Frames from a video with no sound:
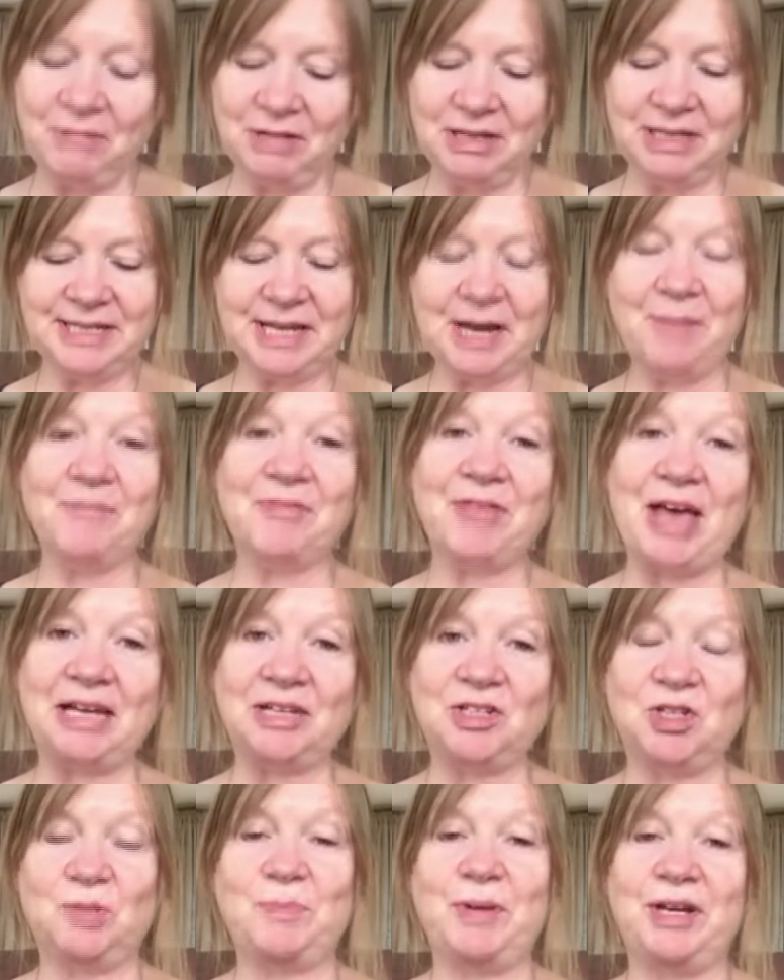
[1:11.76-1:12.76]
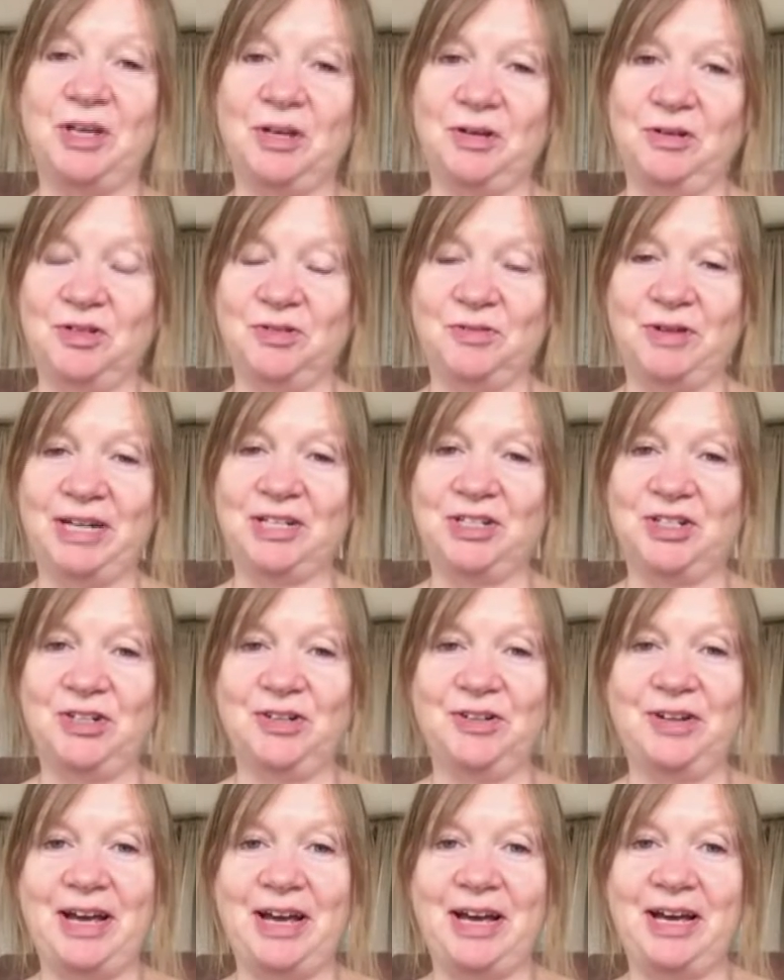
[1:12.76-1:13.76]
that was thanks to my
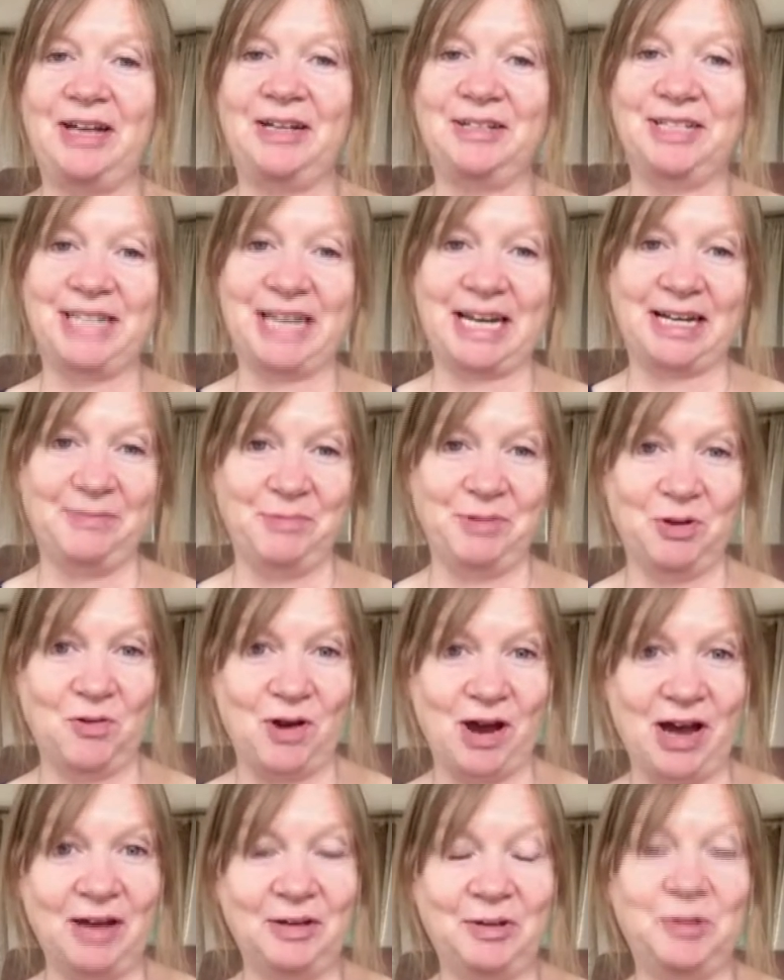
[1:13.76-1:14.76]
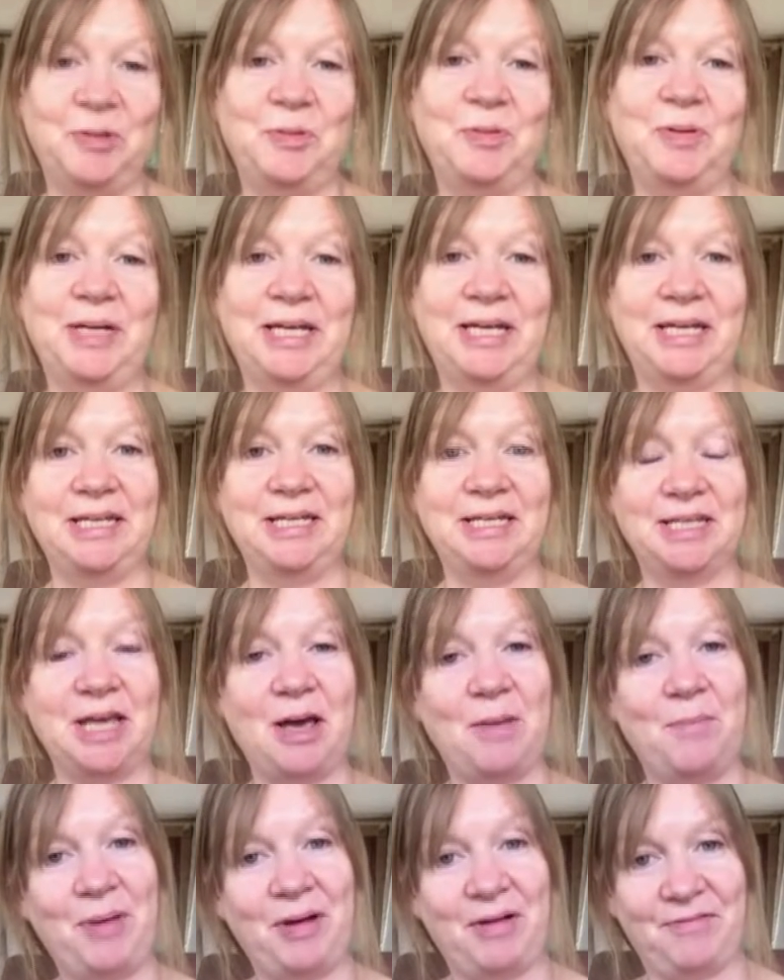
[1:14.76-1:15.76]
co-director, Kevin McArevey, who is
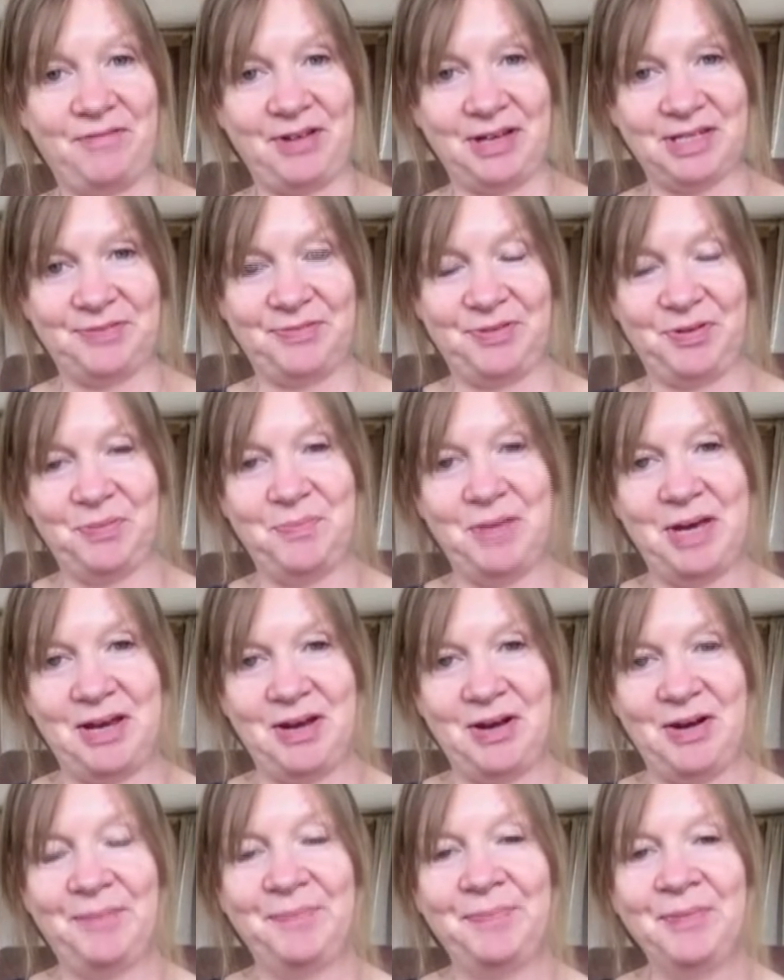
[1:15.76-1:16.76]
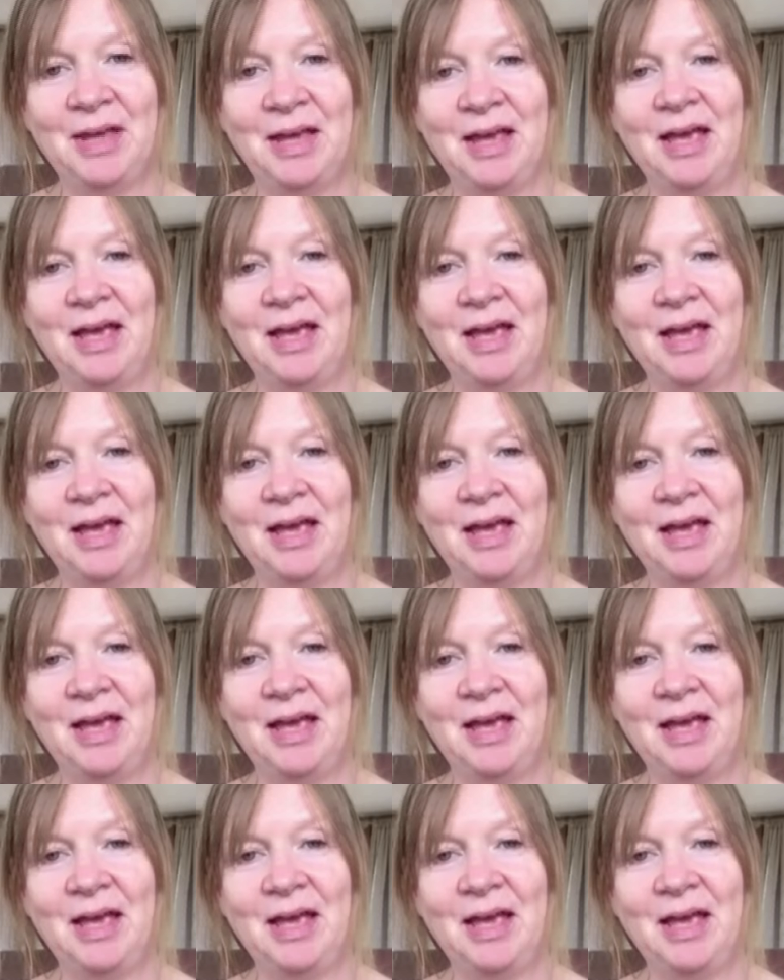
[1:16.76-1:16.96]
a Belfast filmmaker.